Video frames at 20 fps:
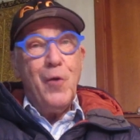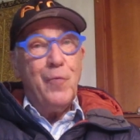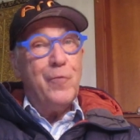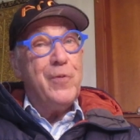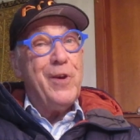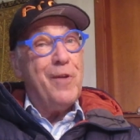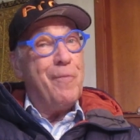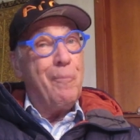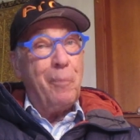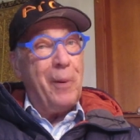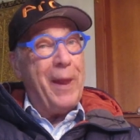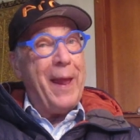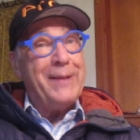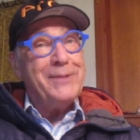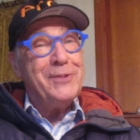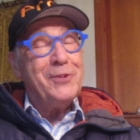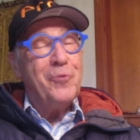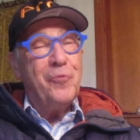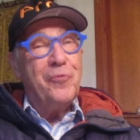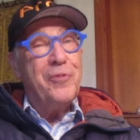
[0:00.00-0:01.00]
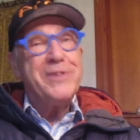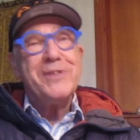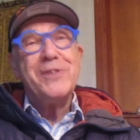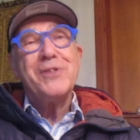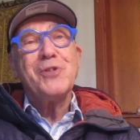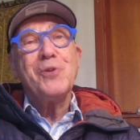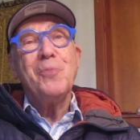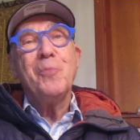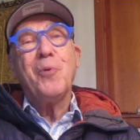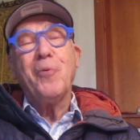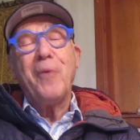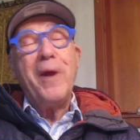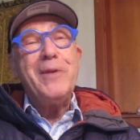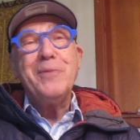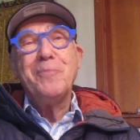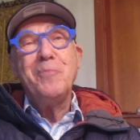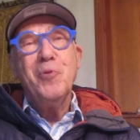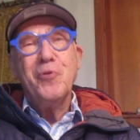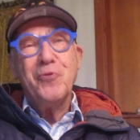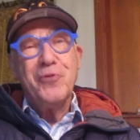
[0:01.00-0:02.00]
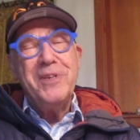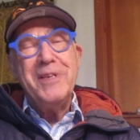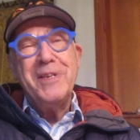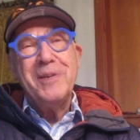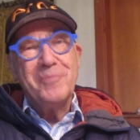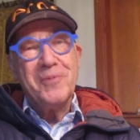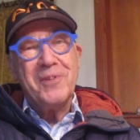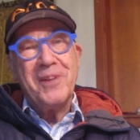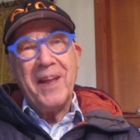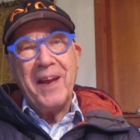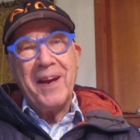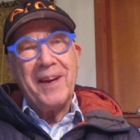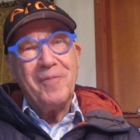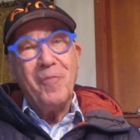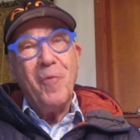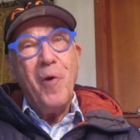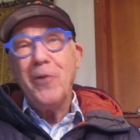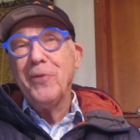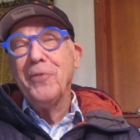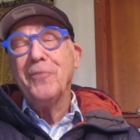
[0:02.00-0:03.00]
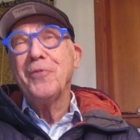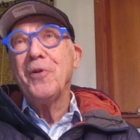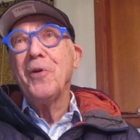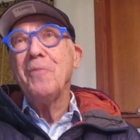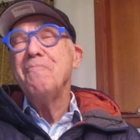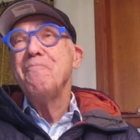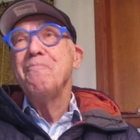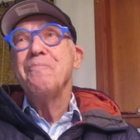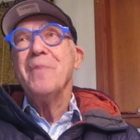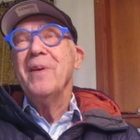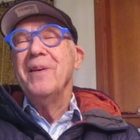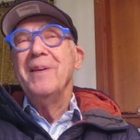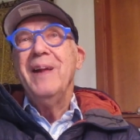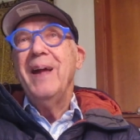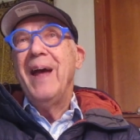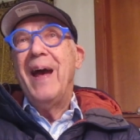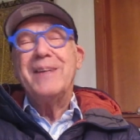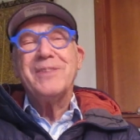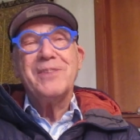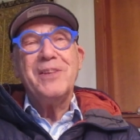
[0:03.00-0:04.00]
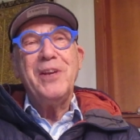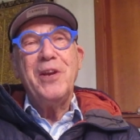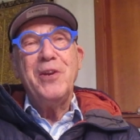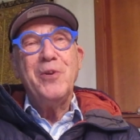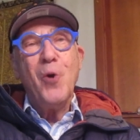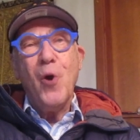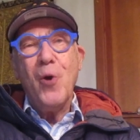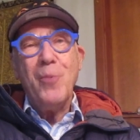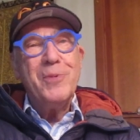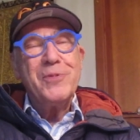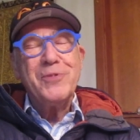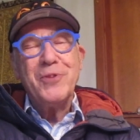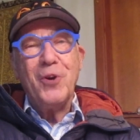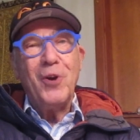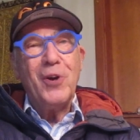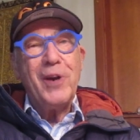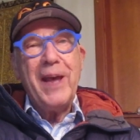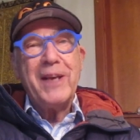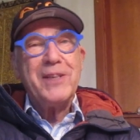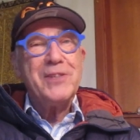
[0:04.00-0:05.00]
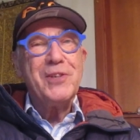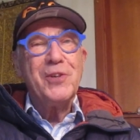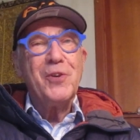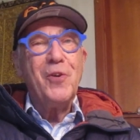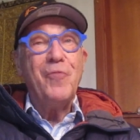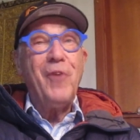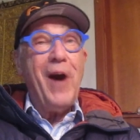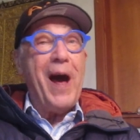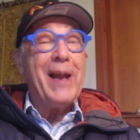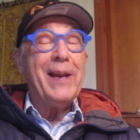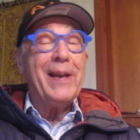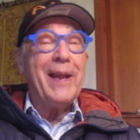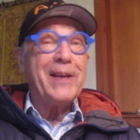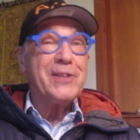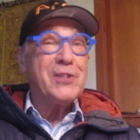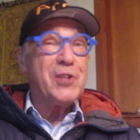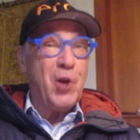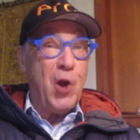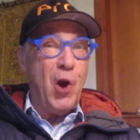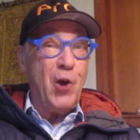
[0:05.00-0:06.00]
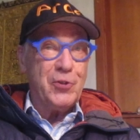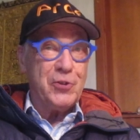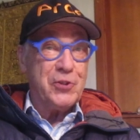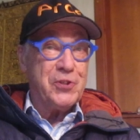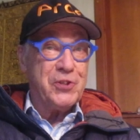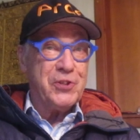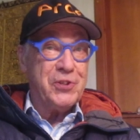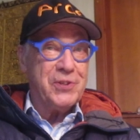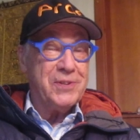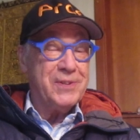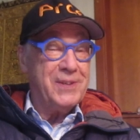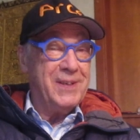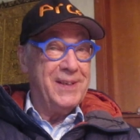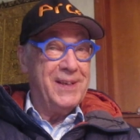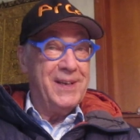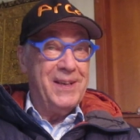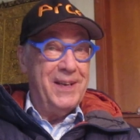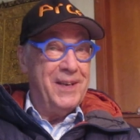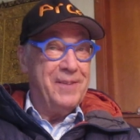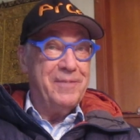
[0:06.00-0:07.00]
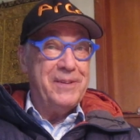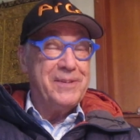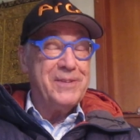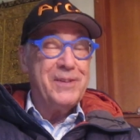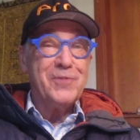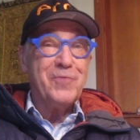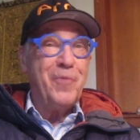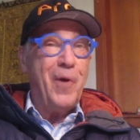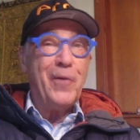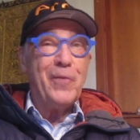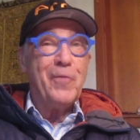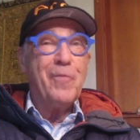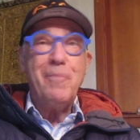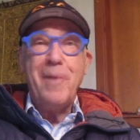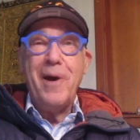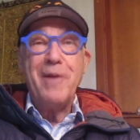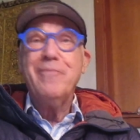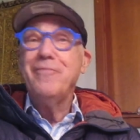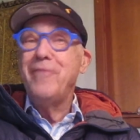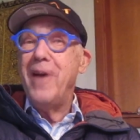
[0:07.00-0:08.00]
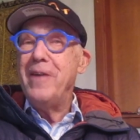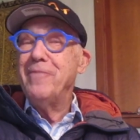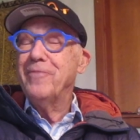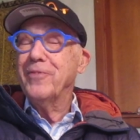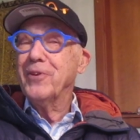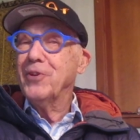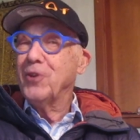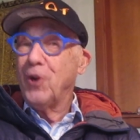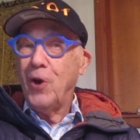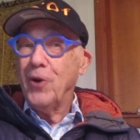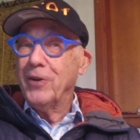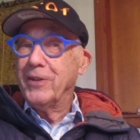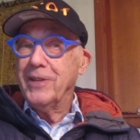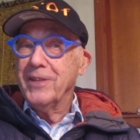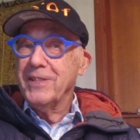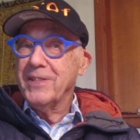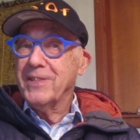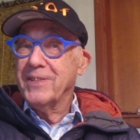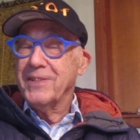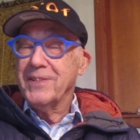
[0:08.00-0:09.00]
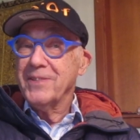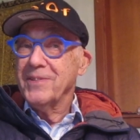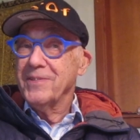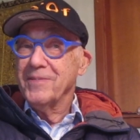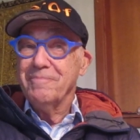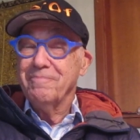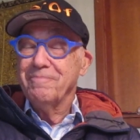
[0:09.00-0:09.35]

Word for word: We have plans to visit some great museums there. One of them has an enormous collection of Alex Katz which is one of my favorite artists.